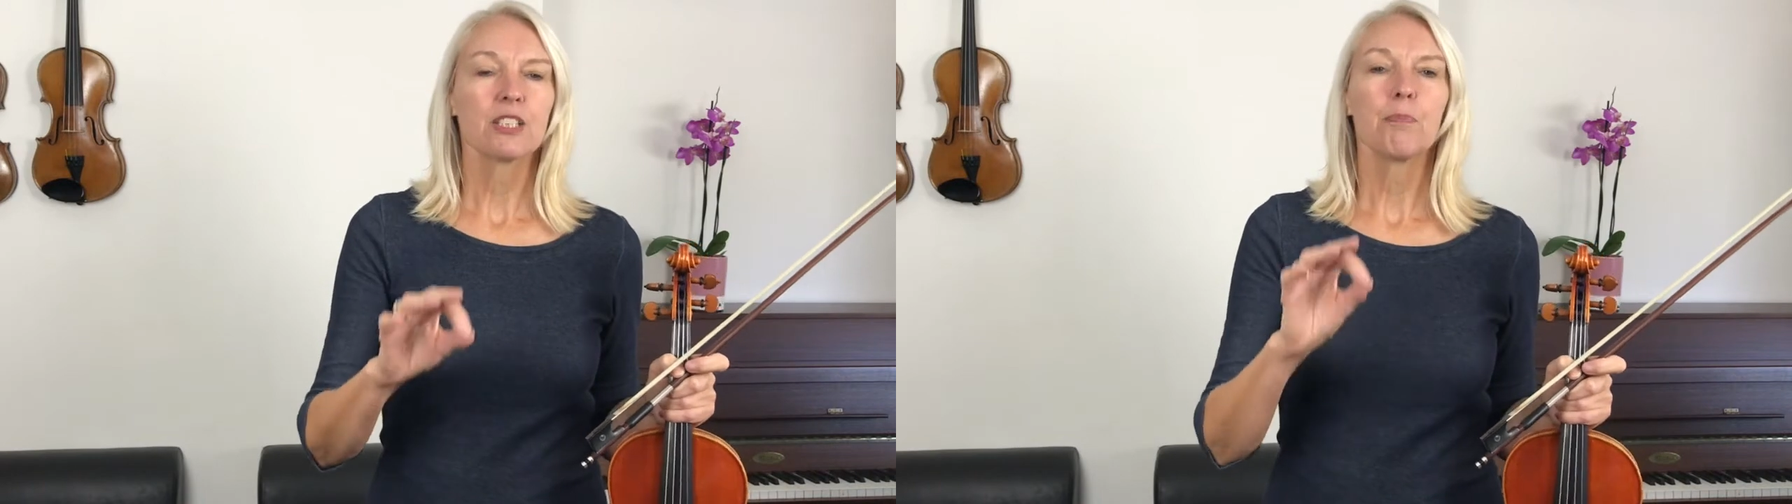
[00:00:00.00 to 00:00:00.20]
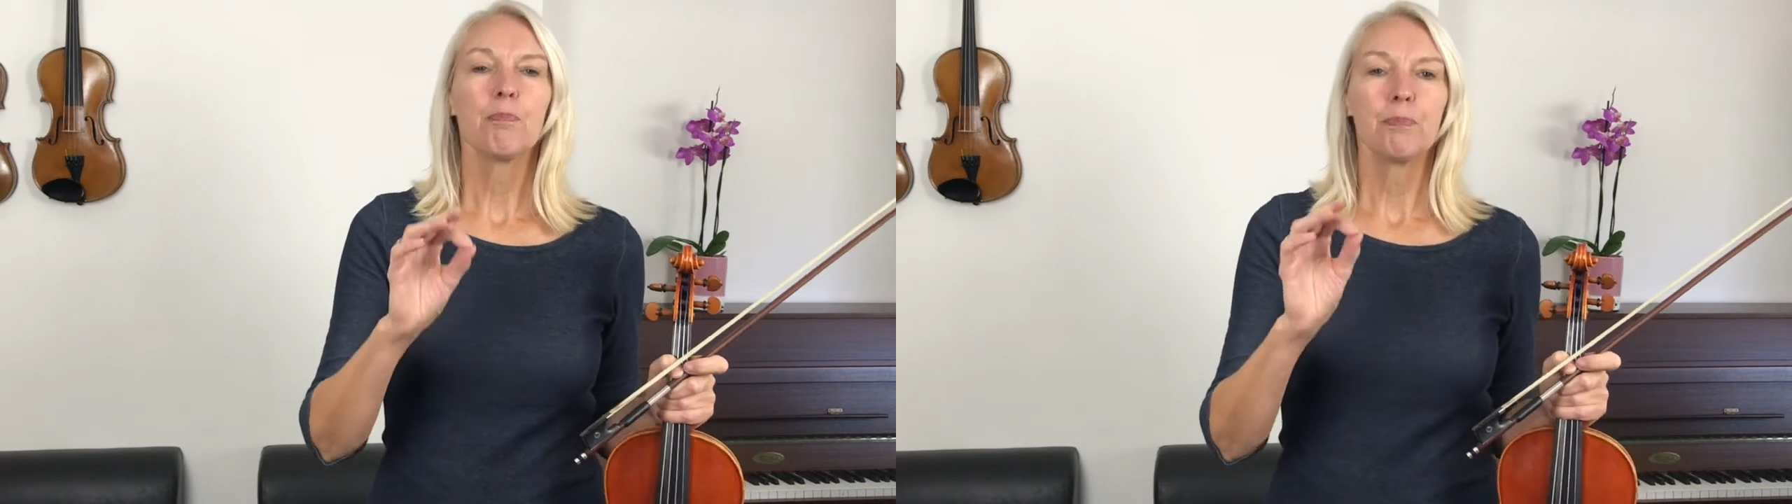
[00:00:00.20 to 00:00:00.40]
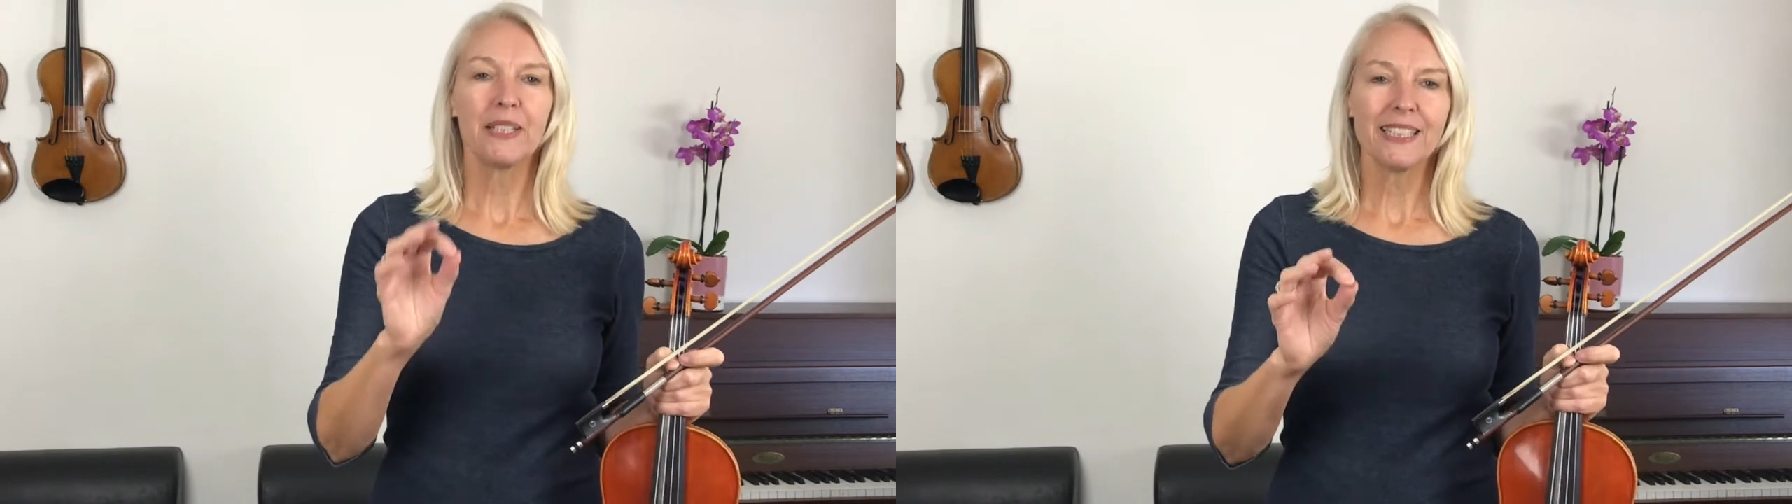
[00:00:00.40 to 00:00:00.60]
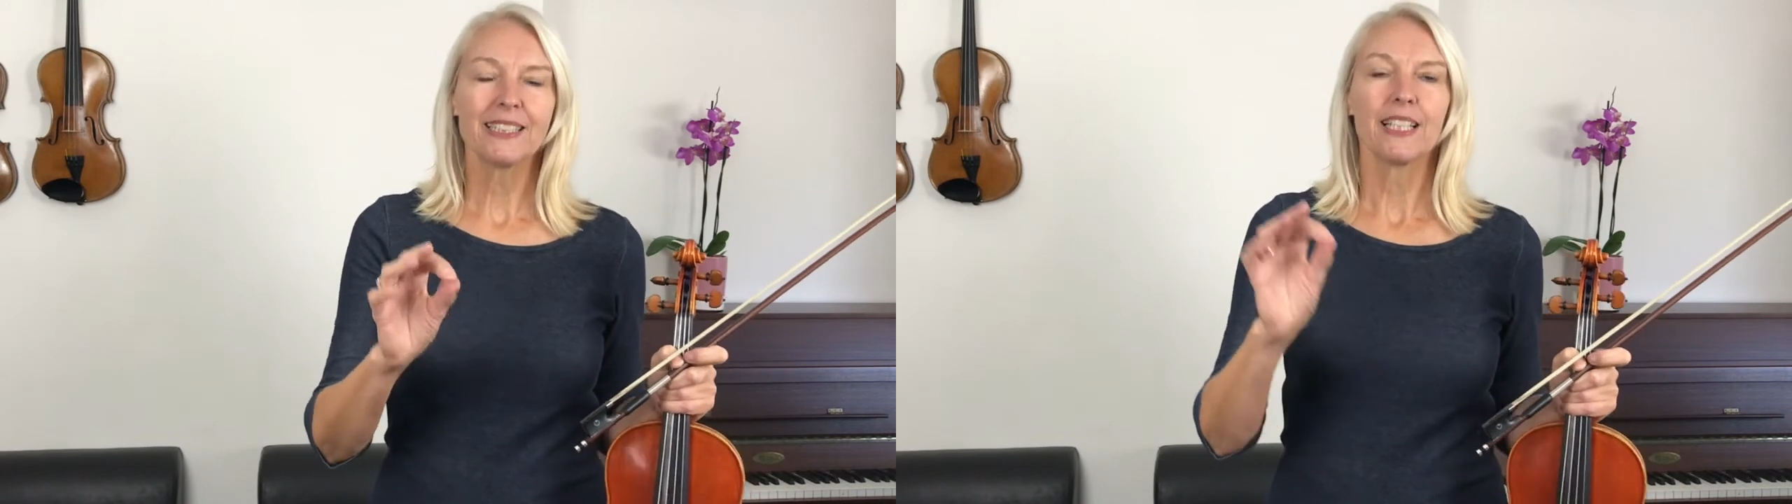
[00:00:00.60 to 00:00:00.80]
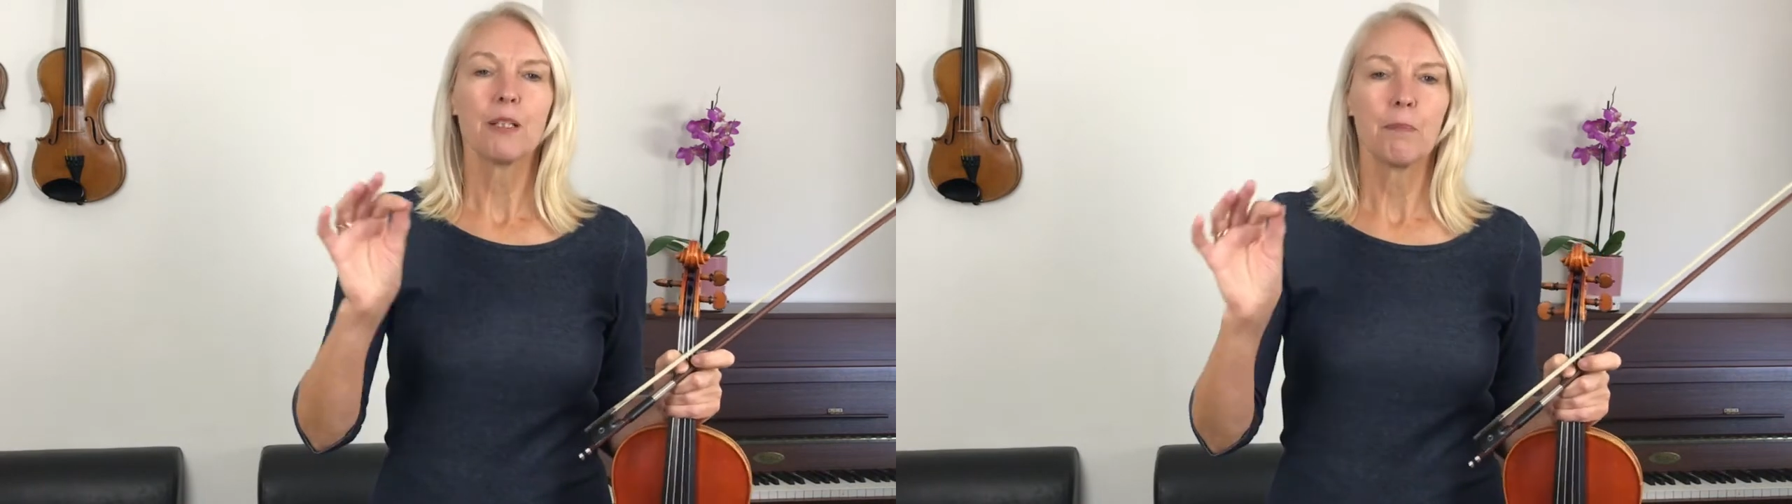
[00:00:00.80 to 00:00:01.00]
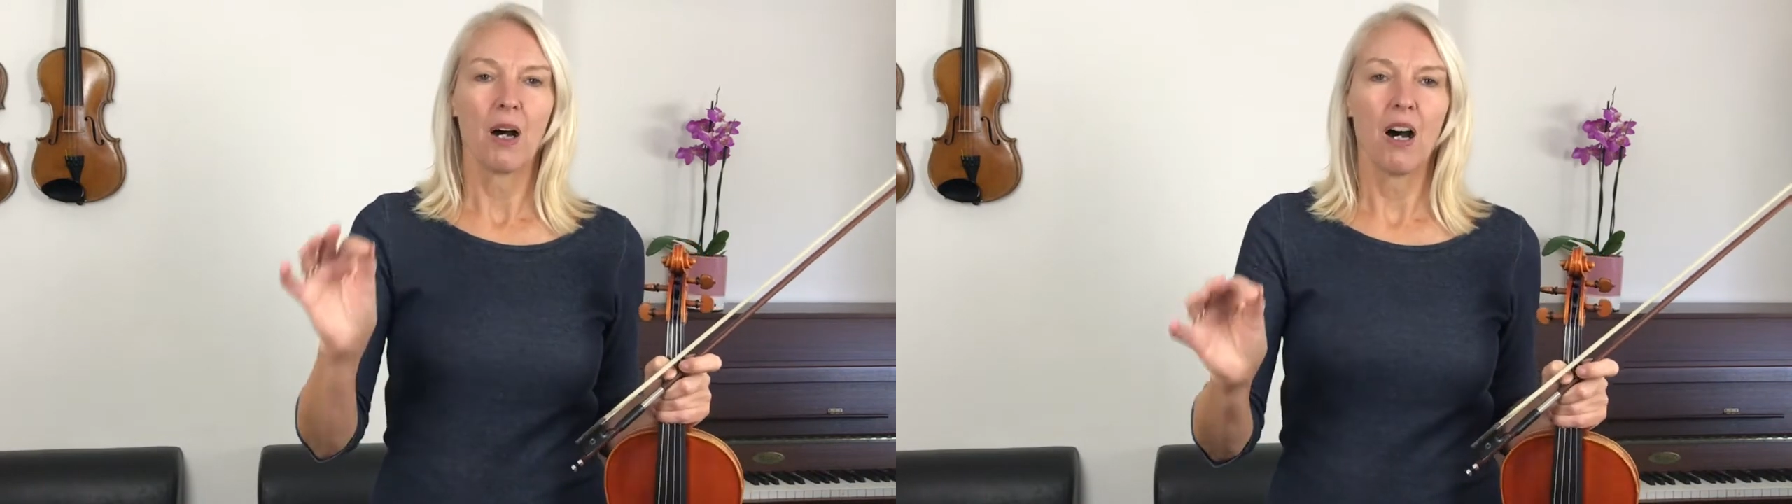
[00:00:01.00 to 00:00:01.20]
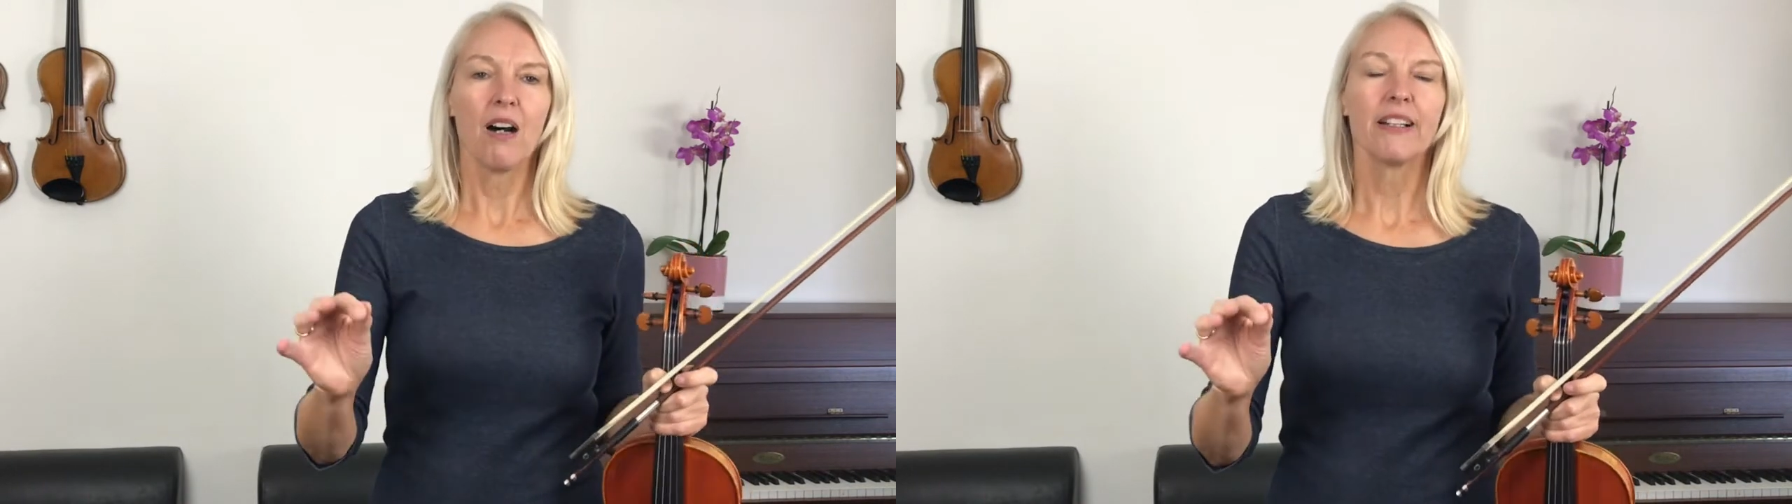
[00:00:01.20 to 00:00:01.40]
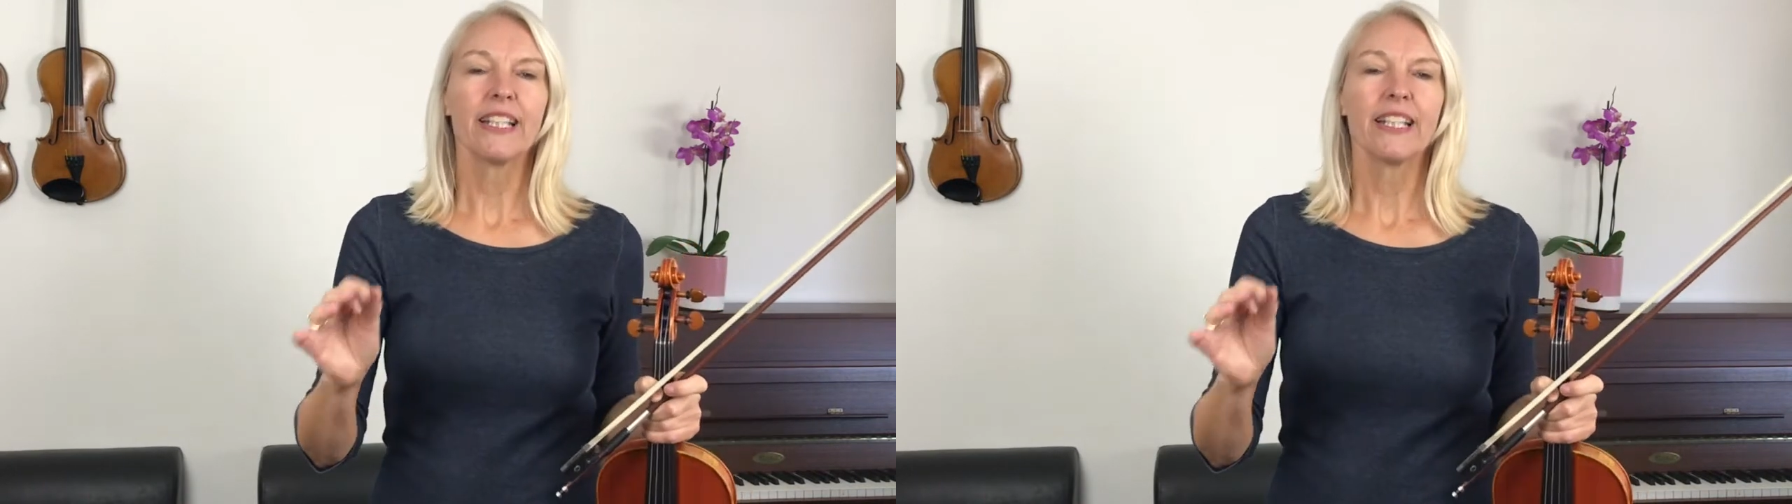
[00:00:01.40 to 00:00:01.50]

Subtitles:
the beat in the bar